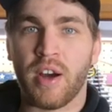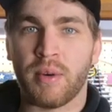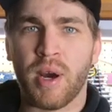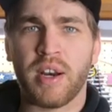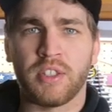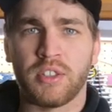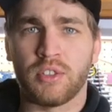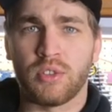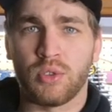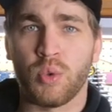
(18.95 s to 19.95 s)
I bought it in
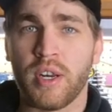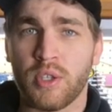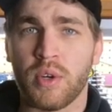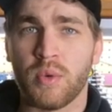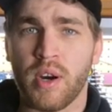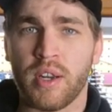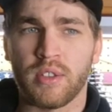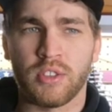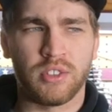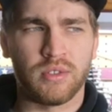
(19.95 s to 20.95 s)
2021,
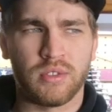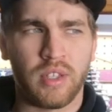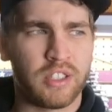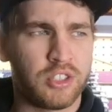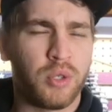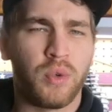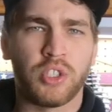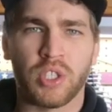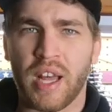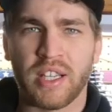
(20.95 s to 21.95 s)
like June or
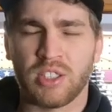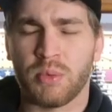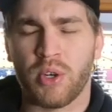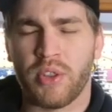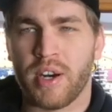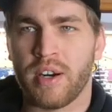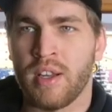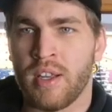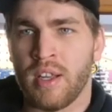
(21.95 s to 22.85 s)
July, somewhere in there.